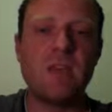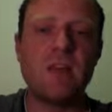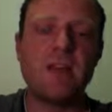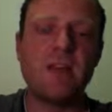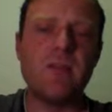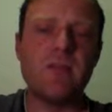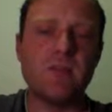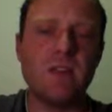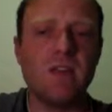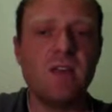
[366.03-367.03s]
Now,
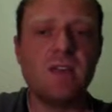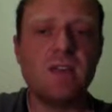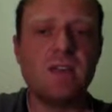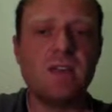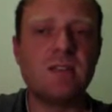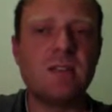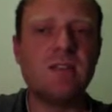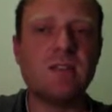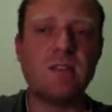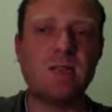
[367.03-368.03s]
since this
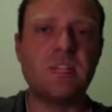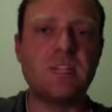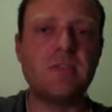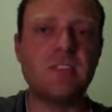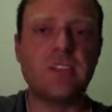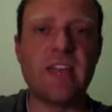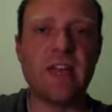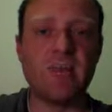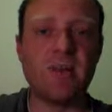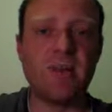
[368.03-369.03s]
is an Objective-C
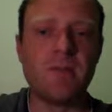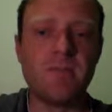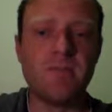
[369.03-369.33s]
API,